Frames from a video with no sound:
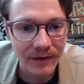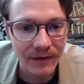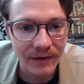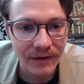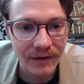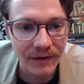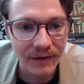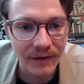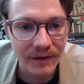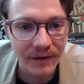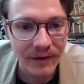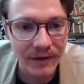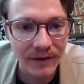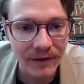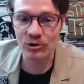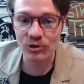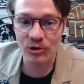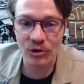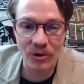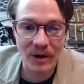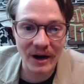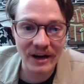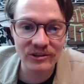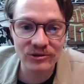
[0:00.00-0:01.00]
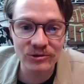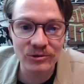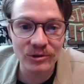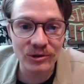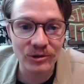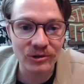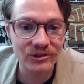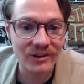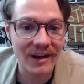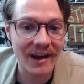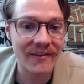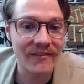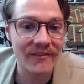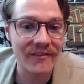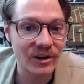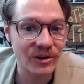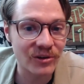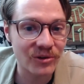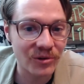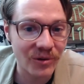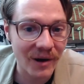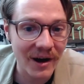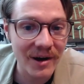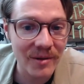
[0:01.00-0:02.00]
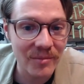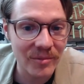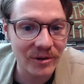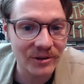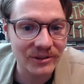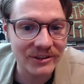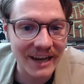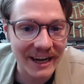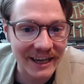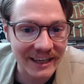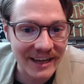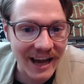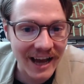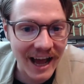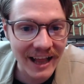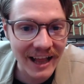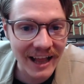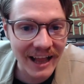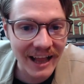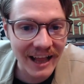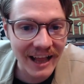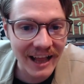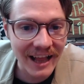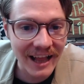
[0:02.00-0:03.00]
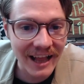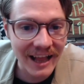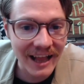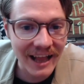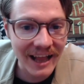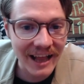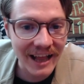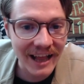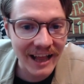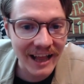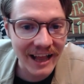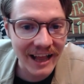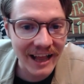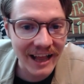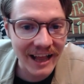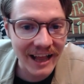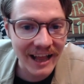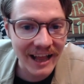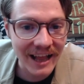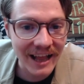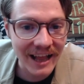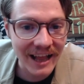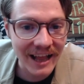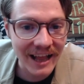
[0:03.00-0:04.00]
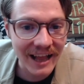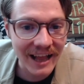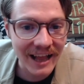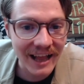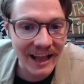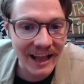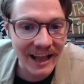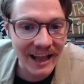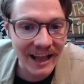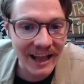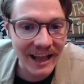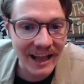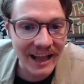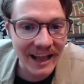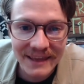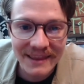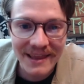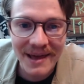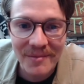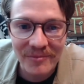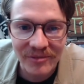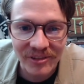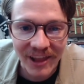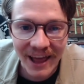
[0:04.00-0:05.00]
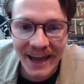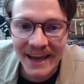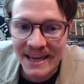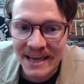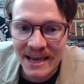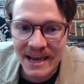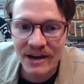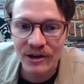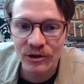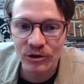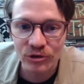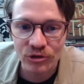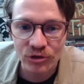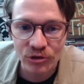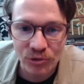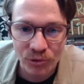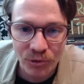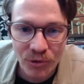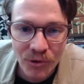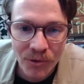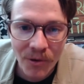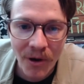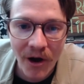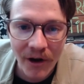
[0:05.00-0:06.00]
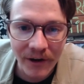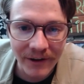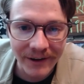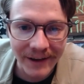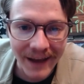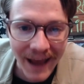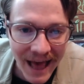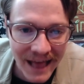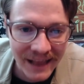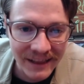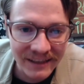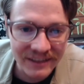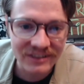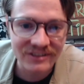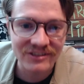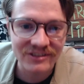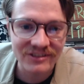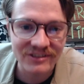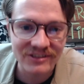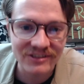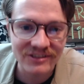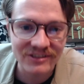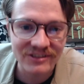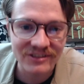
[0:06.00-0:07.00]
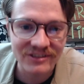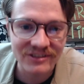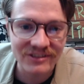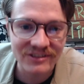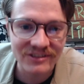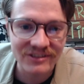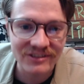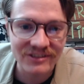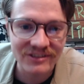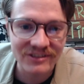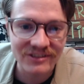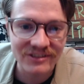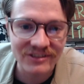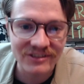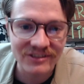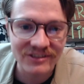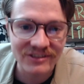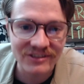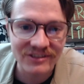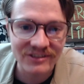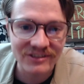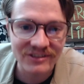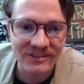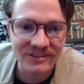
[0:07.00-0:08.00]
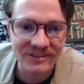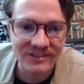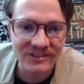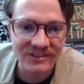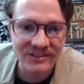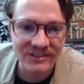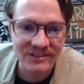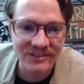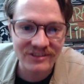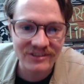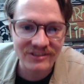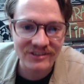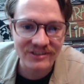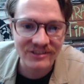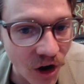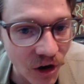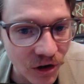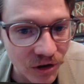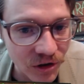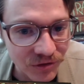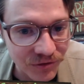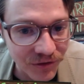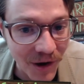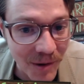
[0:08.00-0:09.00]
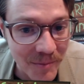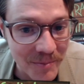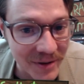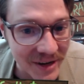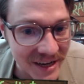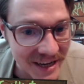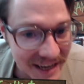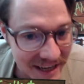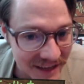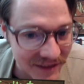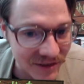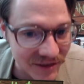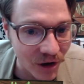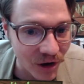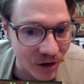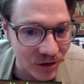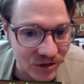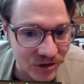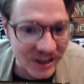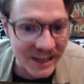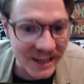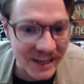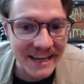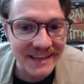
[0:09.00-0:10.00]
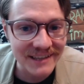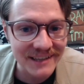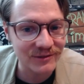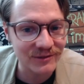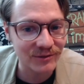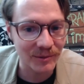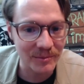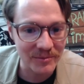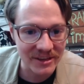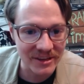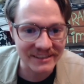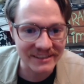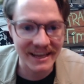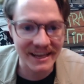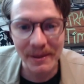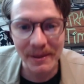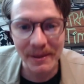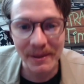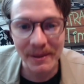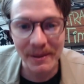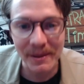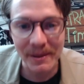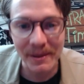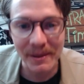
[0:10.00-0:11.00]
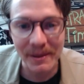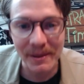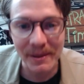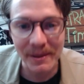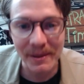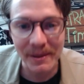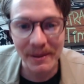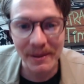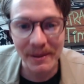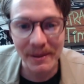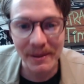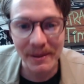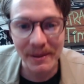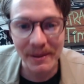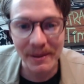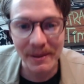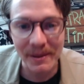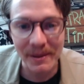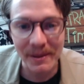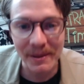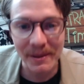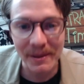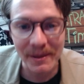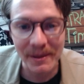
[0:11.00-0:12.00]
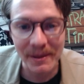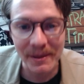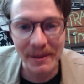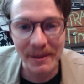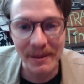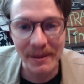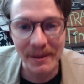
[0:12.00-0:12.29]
The extraterrestrials have incredible technology that is capable of bringing them light years through our galaxy, or from beneath our seas, from the depths of our own world.